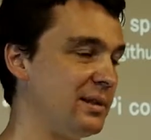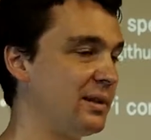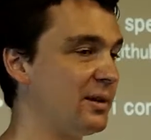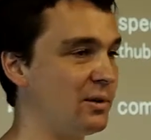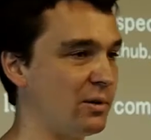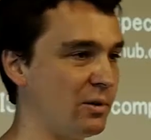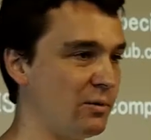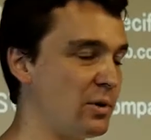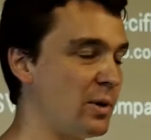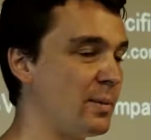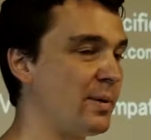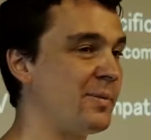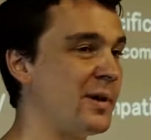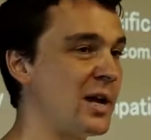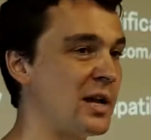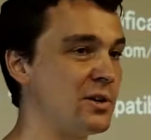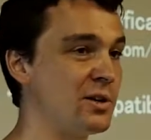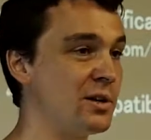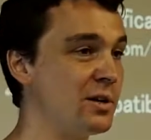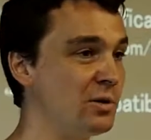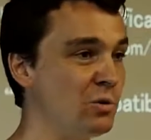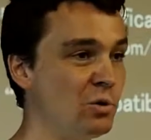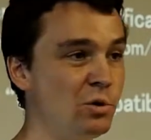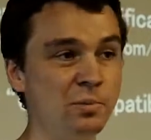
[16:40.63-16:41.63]
so just
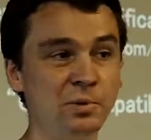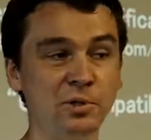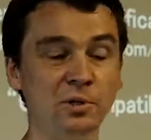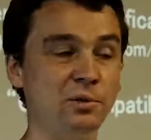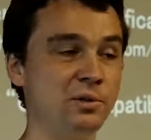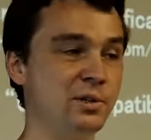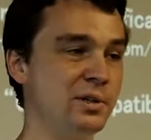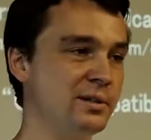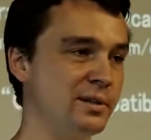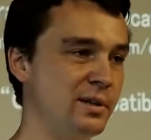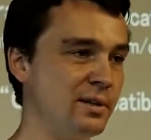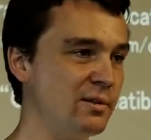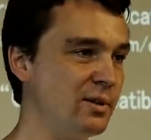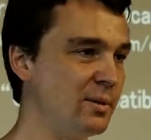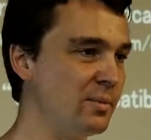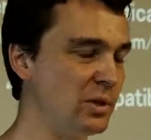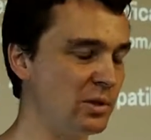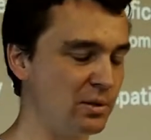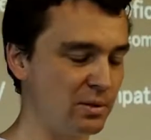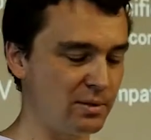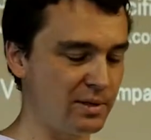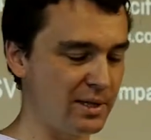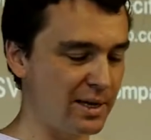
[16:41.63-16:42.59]
contribute to the Apache projects.